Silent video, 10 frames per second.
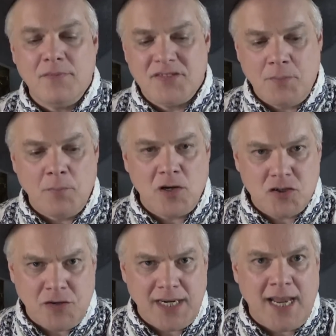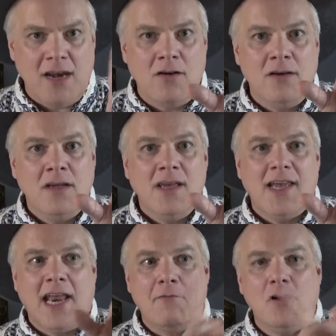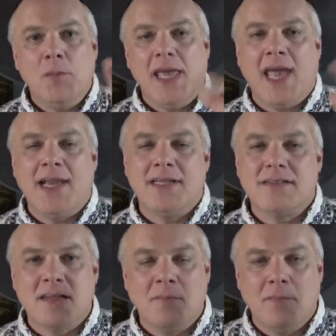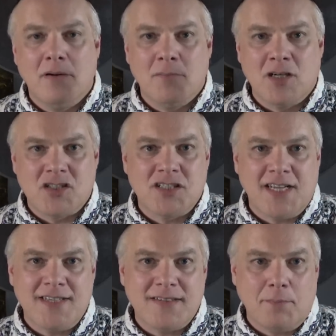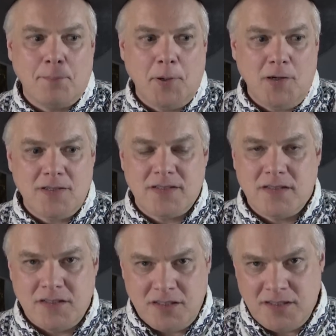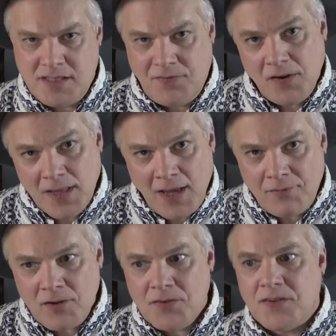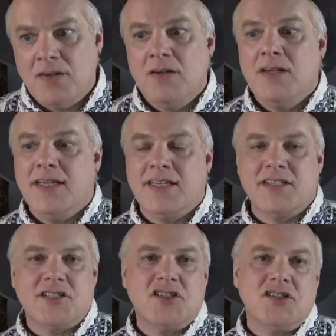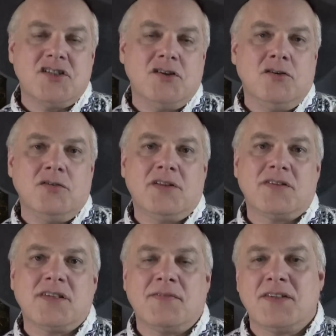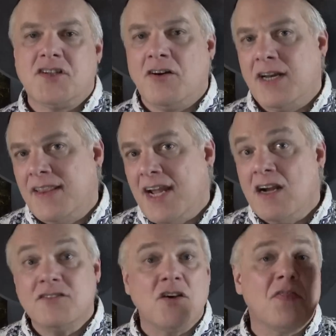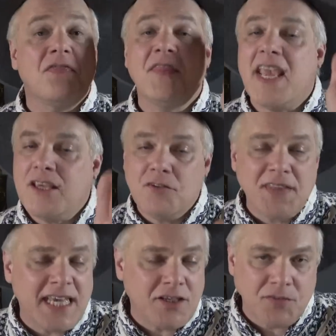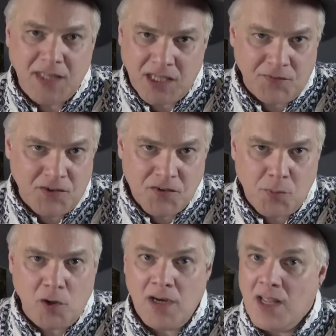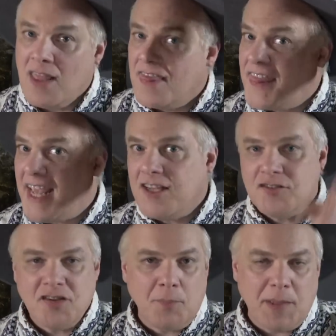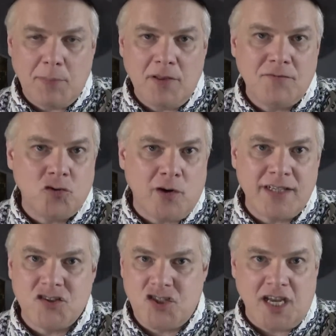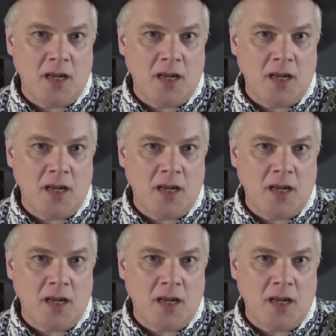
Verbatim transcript: some merch right now, and I will be adding some merchandise perks to the different levels in addition to the stuff that's already there. So thank you, thank you, thank you for your support. Thank you to the people who have joined as channel